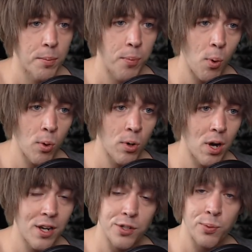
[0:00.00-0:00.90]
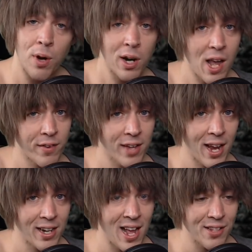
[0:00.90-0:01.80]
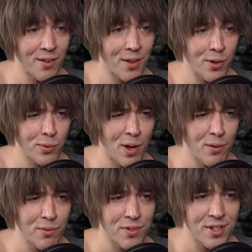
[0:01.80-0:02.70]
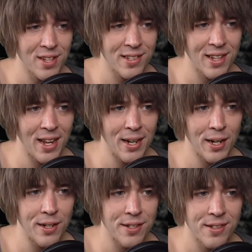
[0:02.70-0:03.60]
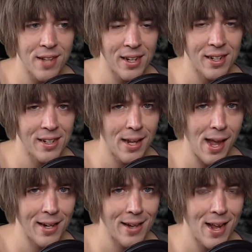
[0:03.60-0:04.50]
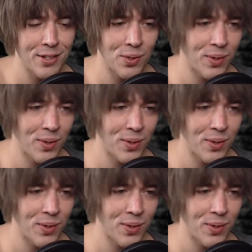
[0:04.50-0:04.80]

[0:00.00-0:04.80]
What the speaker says: For us, we already have a Cagnazzo though, so I don't see us getting on the second Cagnazzo